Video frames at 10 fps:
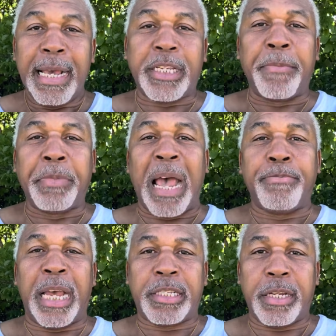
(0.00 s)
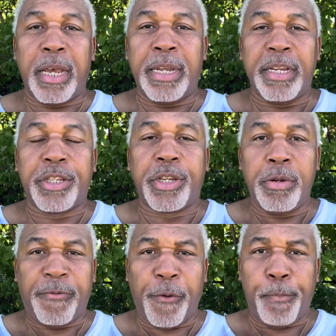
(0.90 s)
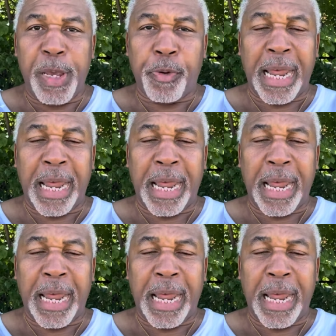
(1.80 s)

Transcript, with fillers: And sometimes that's an excuse for people.